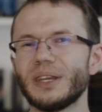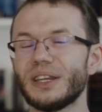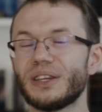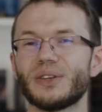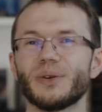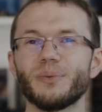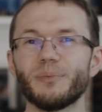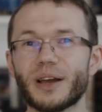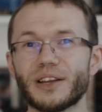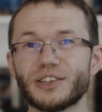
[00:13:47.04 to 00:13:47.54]

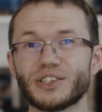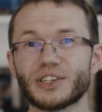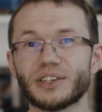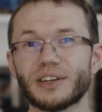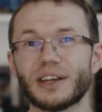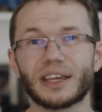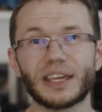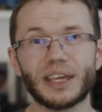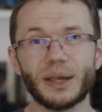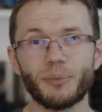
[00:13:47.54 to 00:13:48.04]
need to
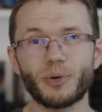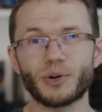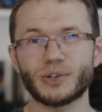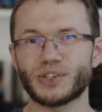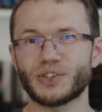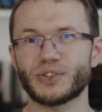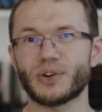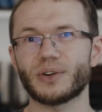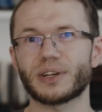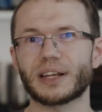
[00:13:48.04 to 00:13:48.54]
mention a keyboard
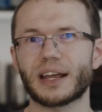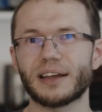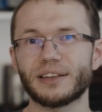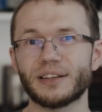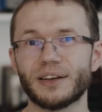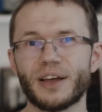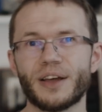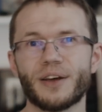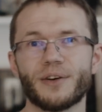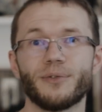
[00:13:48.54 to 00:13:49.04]

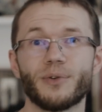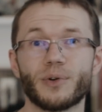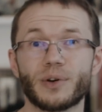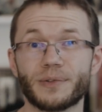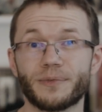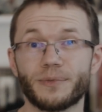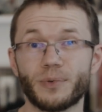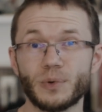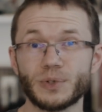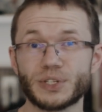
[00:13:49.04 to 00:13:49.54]
shortcut for
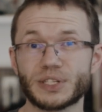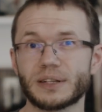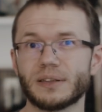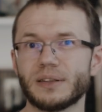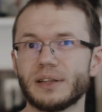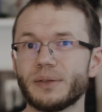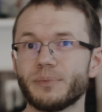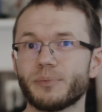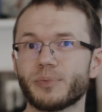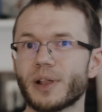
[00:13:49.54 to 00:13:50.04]
a full
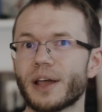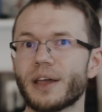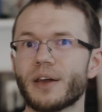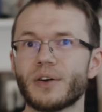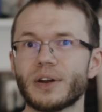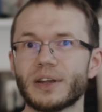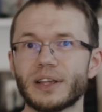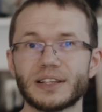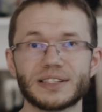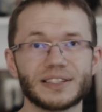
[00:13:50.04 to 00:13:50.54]
screen
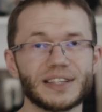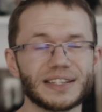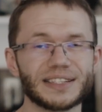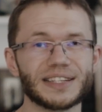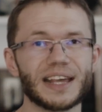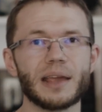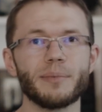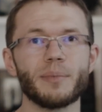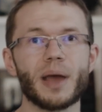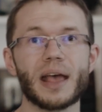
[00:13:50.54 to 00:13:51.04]
player. is the
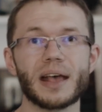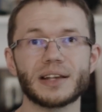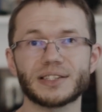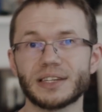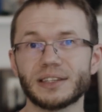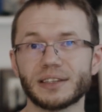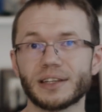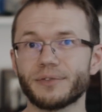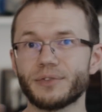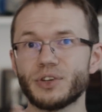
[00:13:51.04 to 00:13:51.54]
same
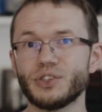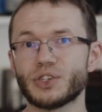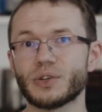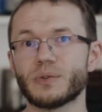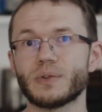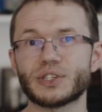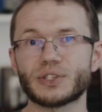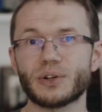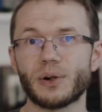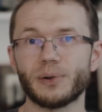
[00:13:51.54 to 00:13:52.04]
as in
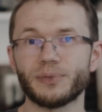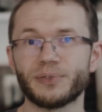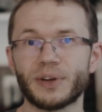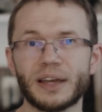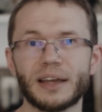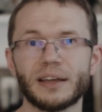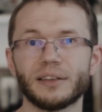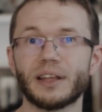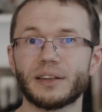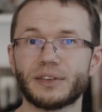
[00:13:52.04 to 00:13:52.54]
DaVinci Resolve
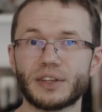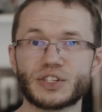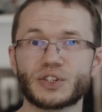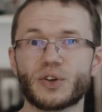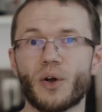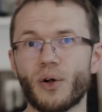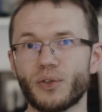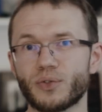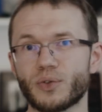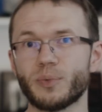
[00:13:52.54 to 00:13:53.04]
that is
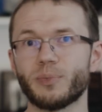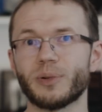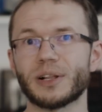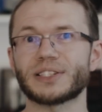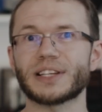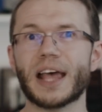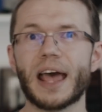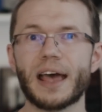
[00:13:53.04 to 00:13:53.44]
Ctrl plus